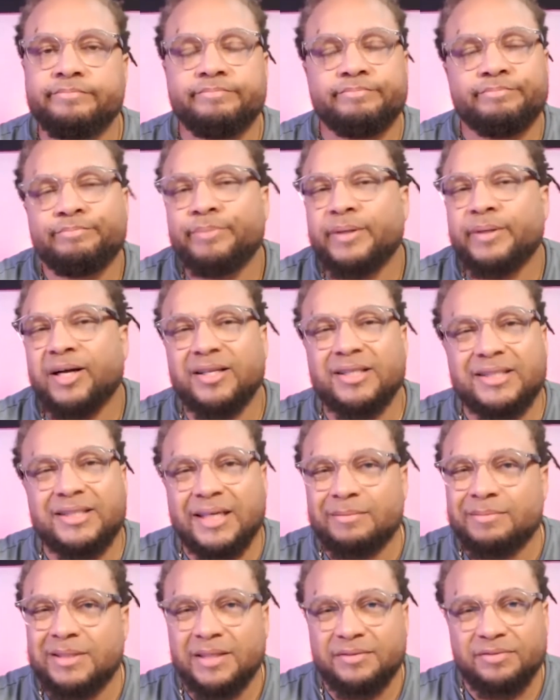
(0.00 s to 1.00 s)
but all the
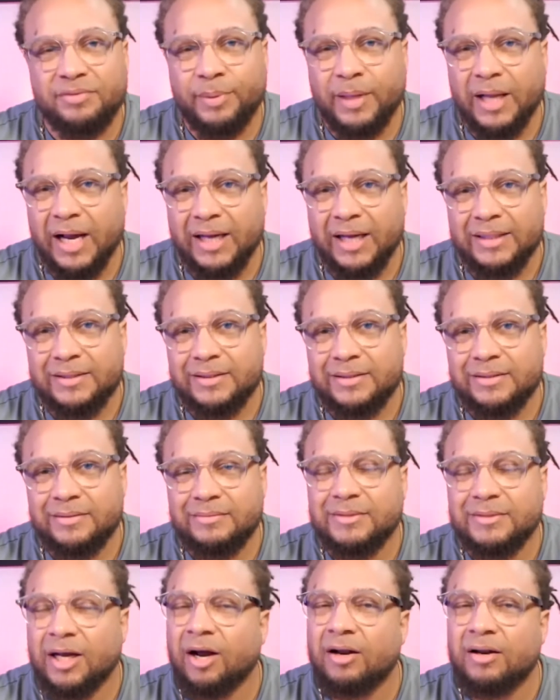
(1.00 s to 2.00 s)
same stuff applies
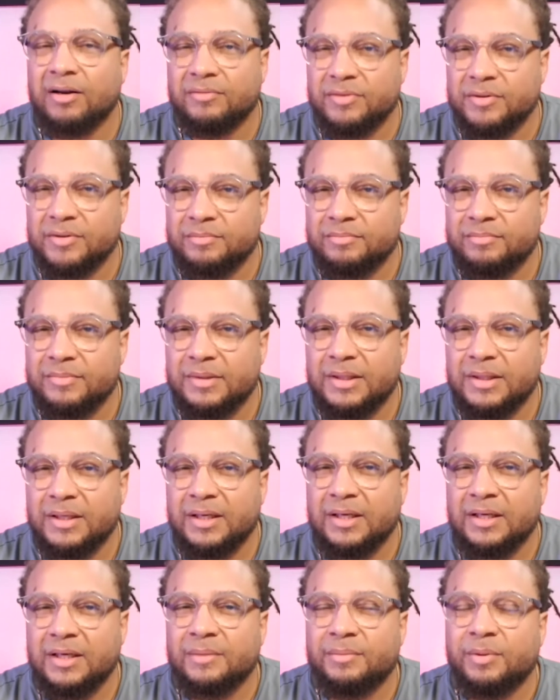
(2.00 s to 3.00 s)
to all of them.
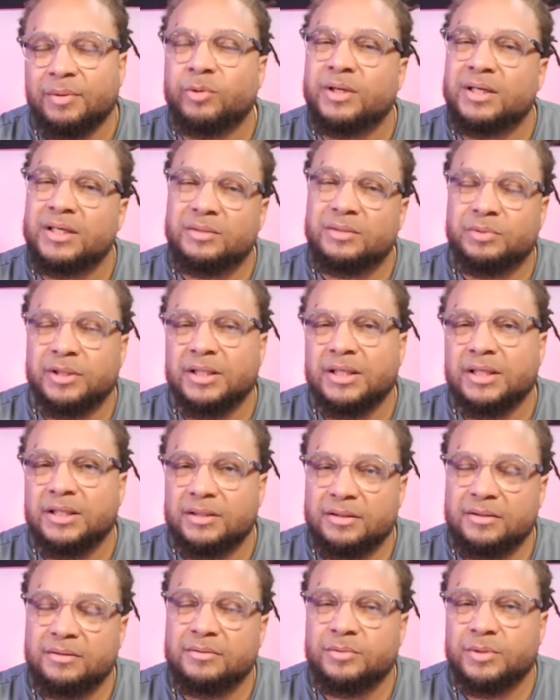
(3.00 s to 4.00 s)
But we're going to, we're going
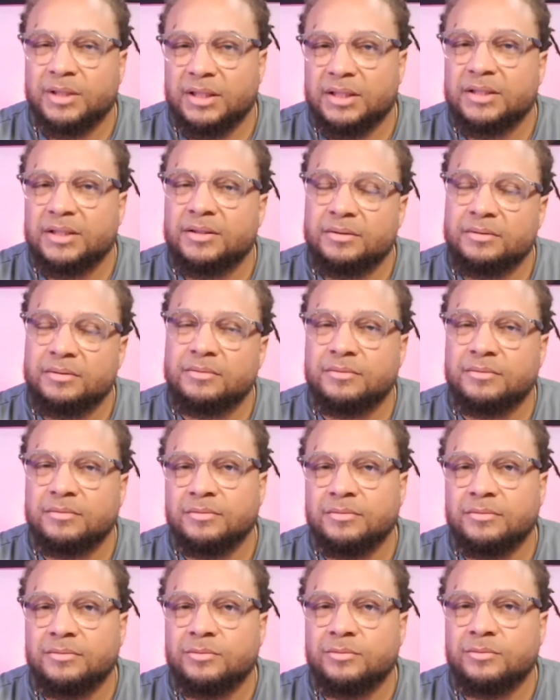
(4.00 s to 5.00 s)
to, we're going to,
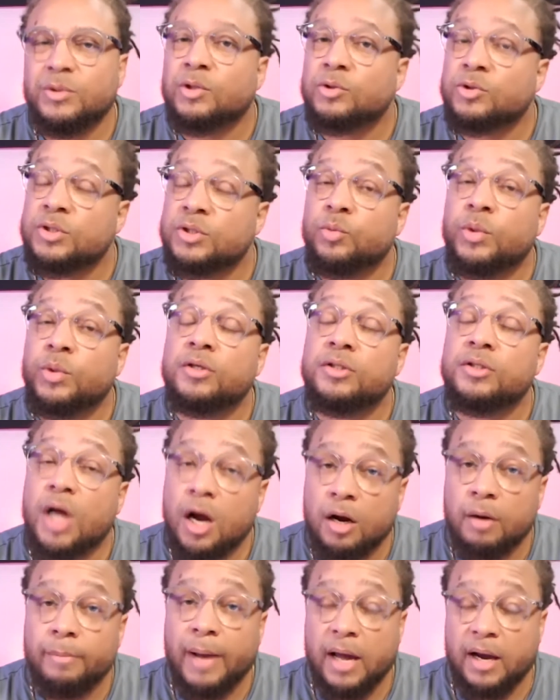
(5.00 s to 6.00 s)
we're going to, we're going to
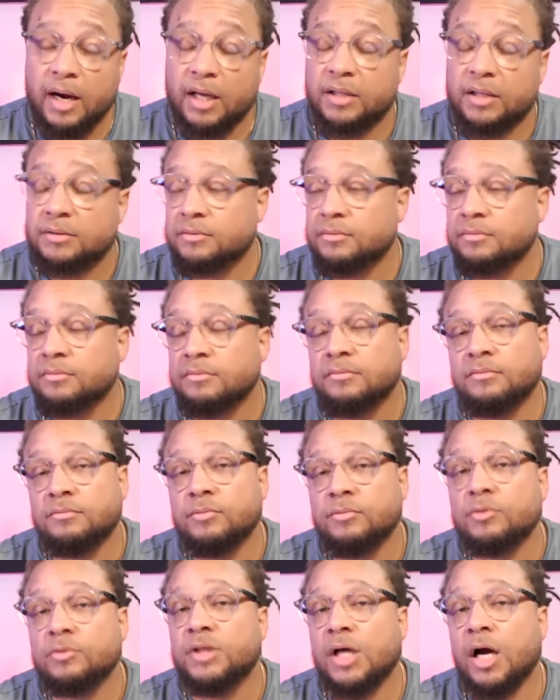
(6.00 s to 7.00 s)
talk about it.
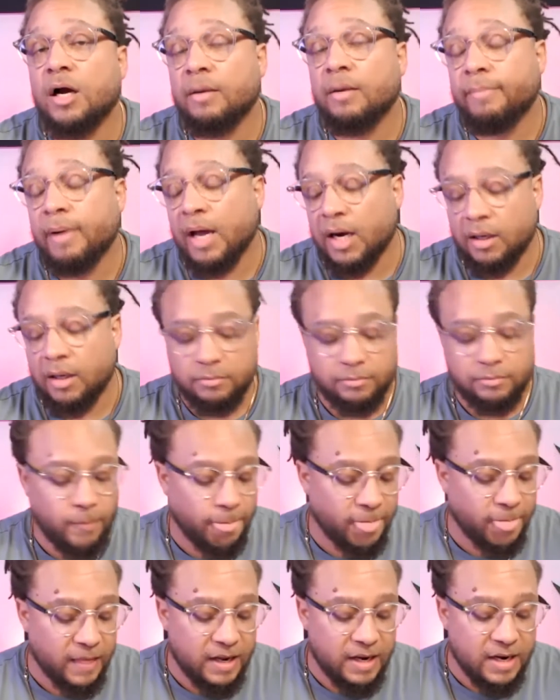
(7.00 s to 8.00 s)
We're going to talk about
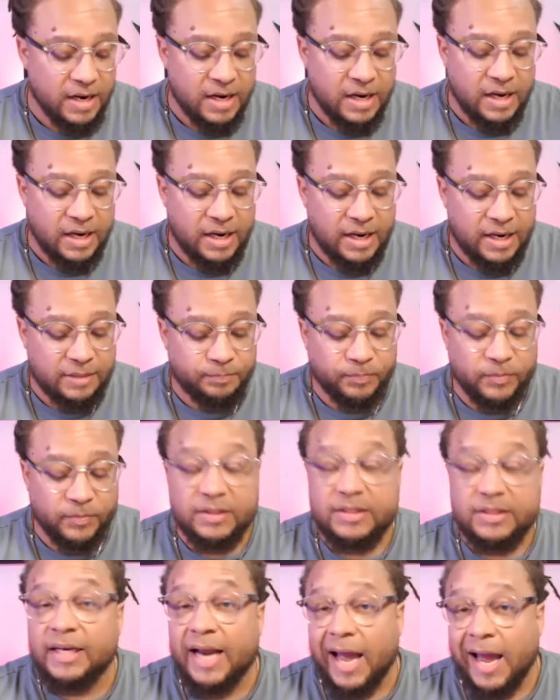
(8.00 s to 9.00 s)
it
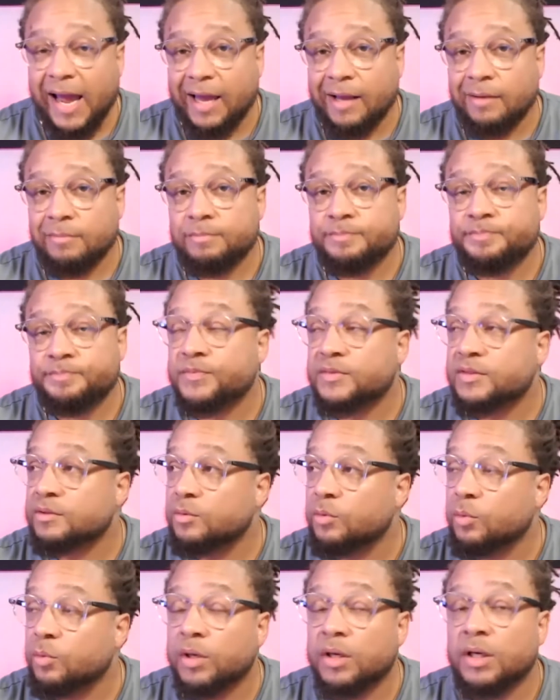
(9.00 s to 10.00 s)
tonight.
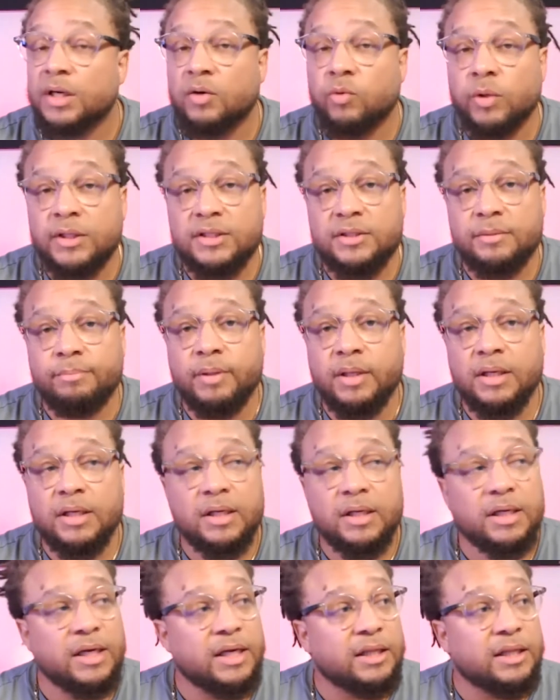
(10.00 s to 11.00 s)
We're going to
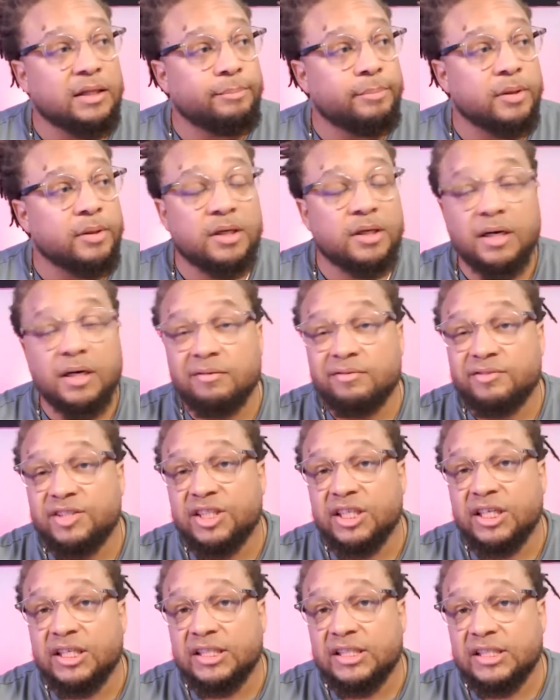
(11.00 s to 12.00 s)
be in the book of
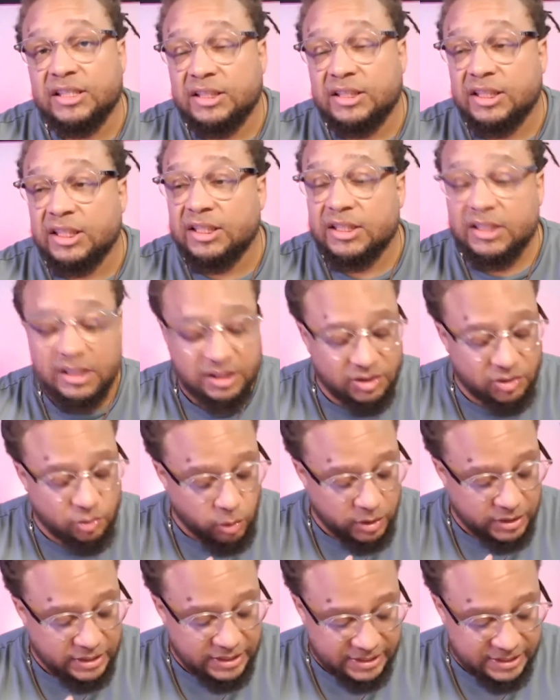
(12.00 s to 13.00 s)
Genesis, Genesis
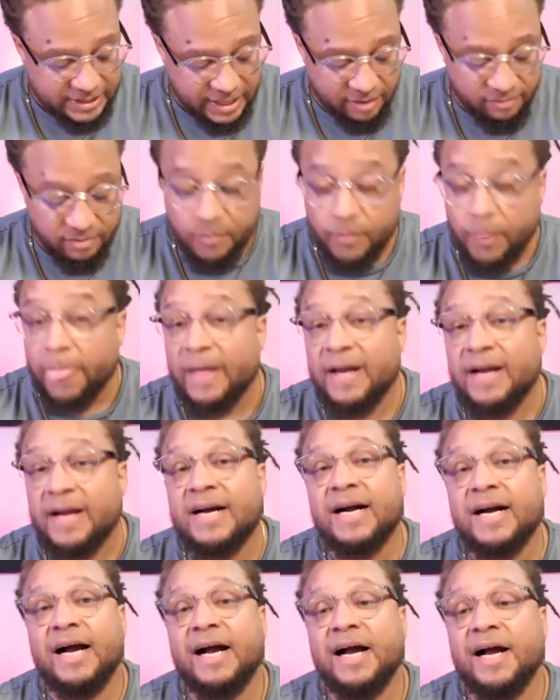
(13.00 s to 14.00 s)
twenty-seven.
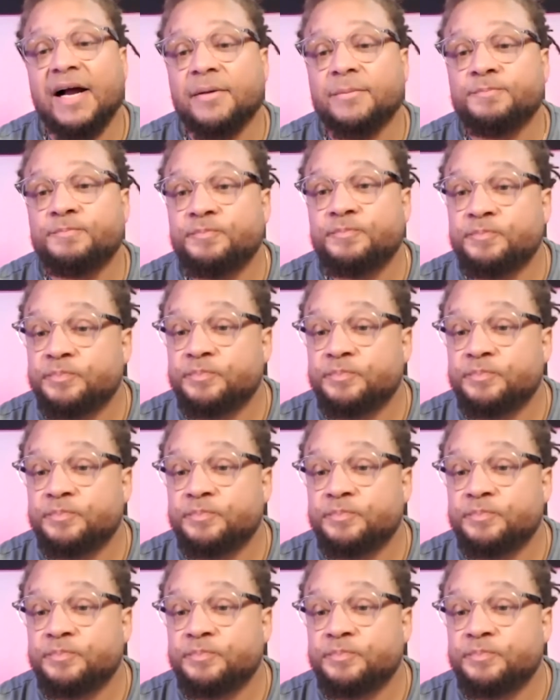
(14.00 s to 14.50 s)
Um,